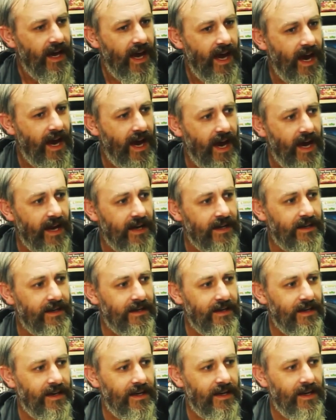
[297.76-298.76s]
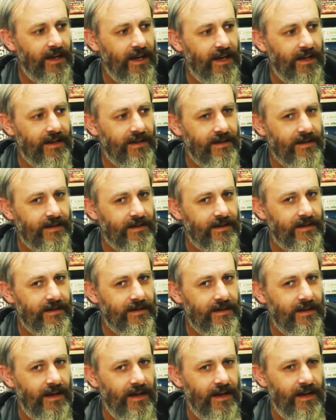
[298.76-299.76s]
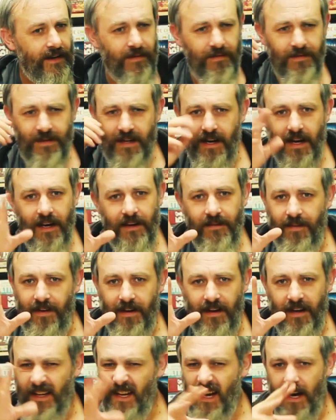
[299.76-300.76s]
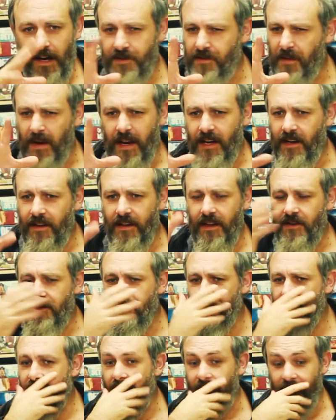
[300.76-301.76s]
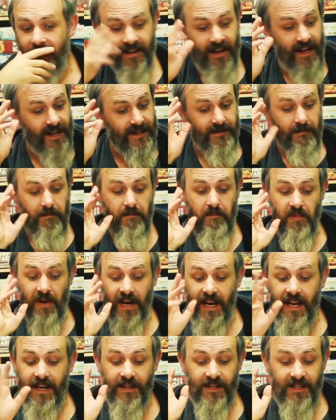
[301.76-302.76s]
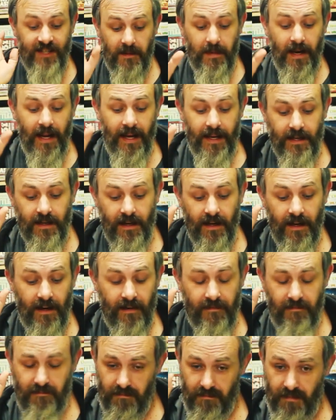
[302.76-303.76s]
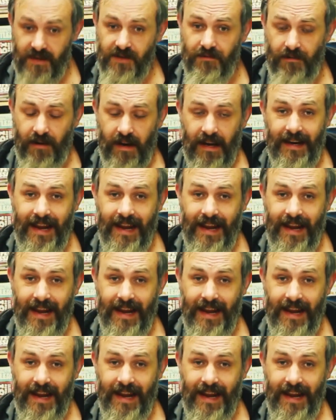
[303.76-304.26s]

and it's uh, if you've seen anything like Castaway and of that sort of stuff, it, it's a brilliant simulator of misery